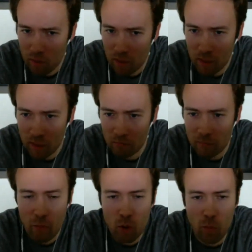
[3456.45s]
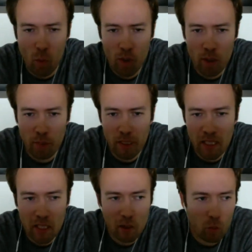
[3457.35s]
That was more in the
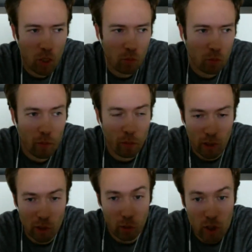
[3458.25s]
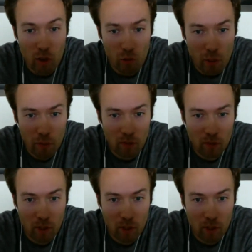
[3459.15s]
beginning when Ruby on Rails was the REPL.